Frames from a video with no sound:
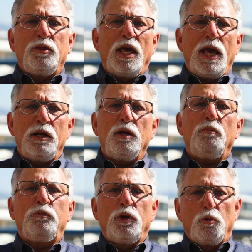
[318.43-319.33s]
then
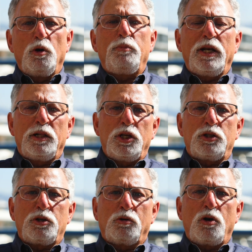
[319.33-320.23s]
there will be an
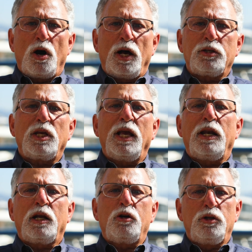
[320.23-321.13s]
additional cost
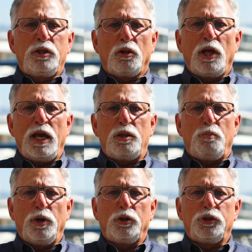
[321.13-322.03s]
and it could delay the
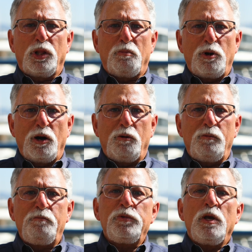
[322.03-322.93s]
build of the boat.
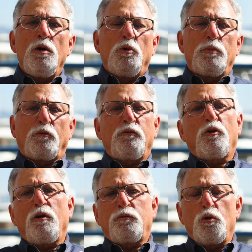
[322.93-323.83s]
We
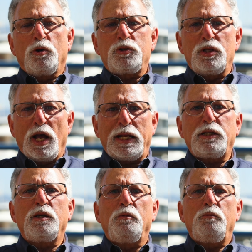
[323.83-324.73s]
prefer, of course,
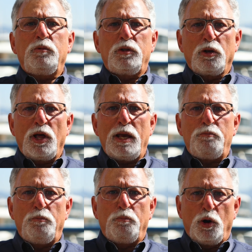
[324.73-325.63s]
not to delay
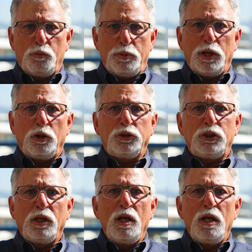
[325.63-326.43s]
boat builds,